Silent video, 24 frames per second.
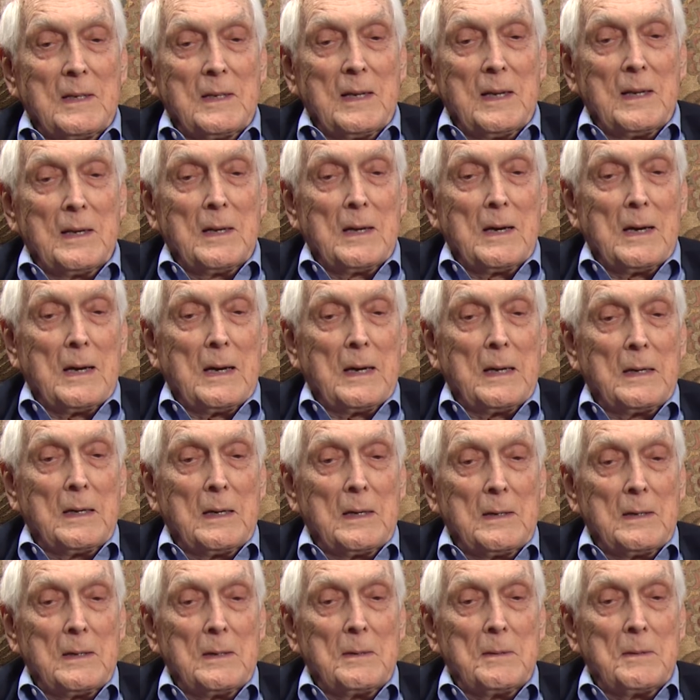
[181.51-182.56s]
and I,
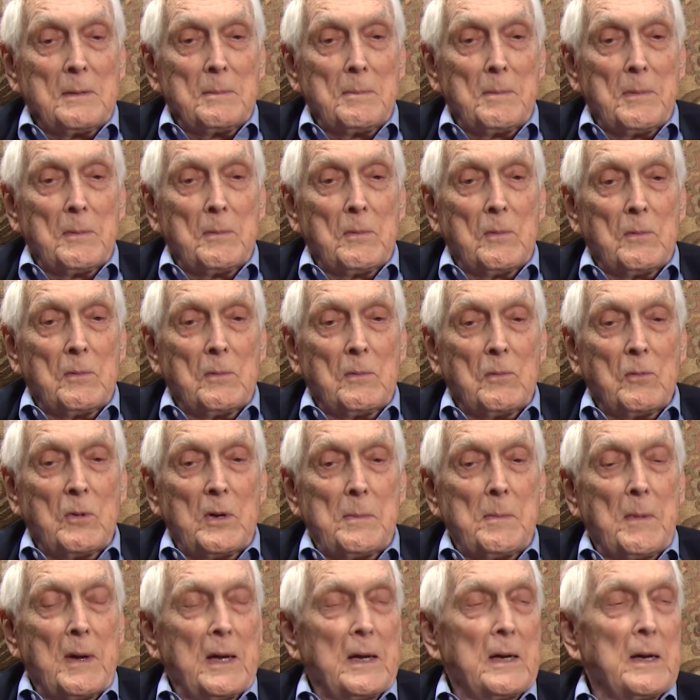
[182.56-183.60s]
we
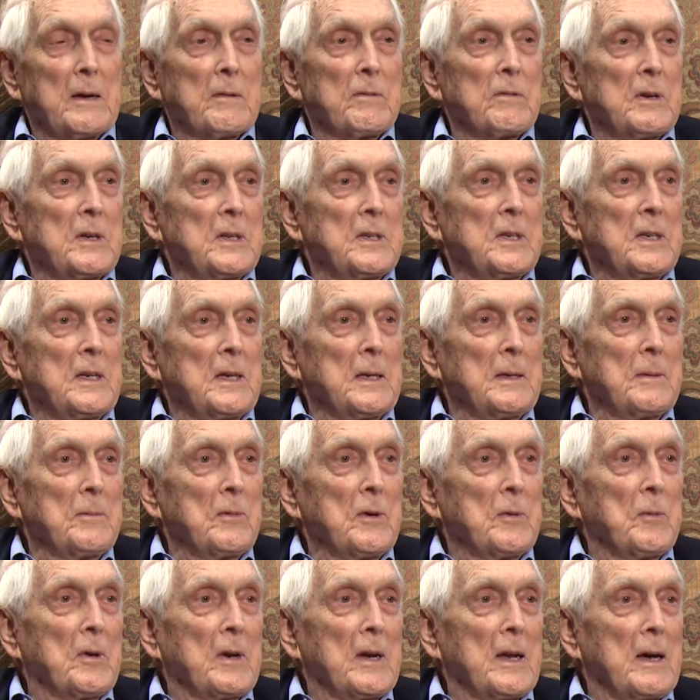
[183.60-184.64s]
made every team
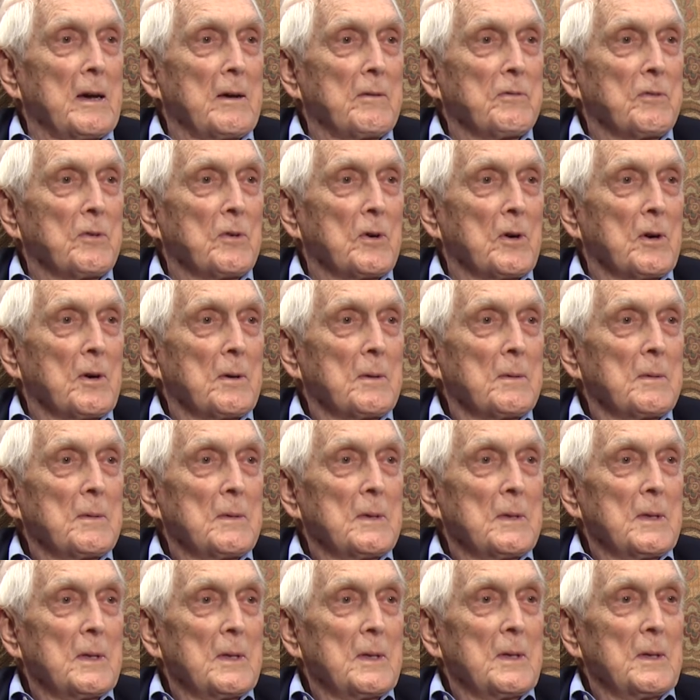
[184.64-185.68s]
we went out for,
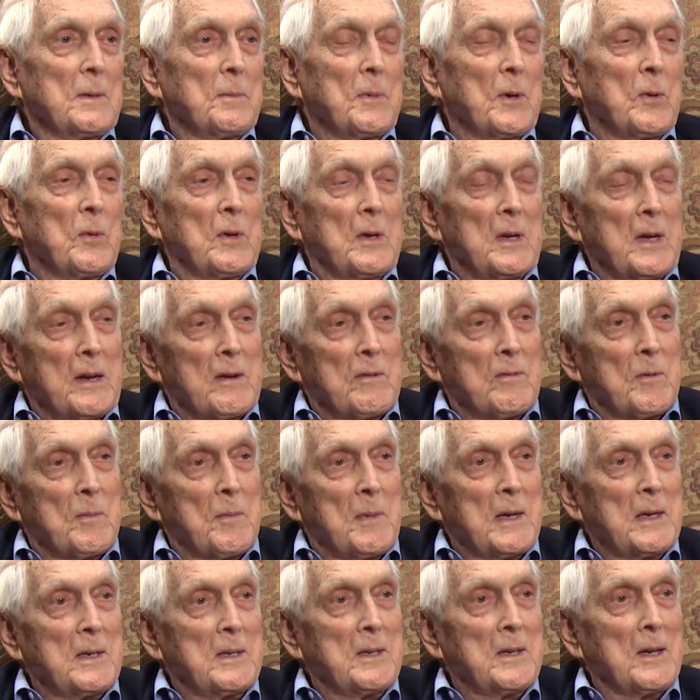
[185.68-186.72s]
but we never
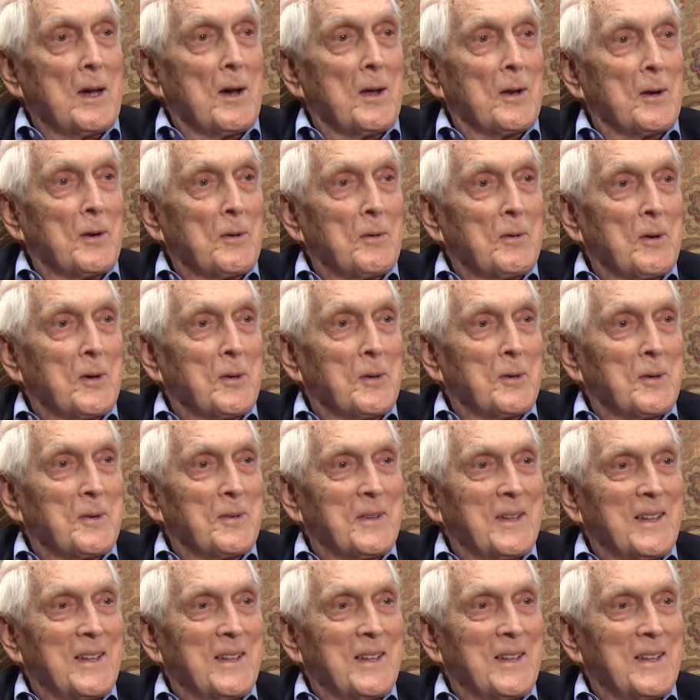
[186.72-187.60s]
made the honor roll.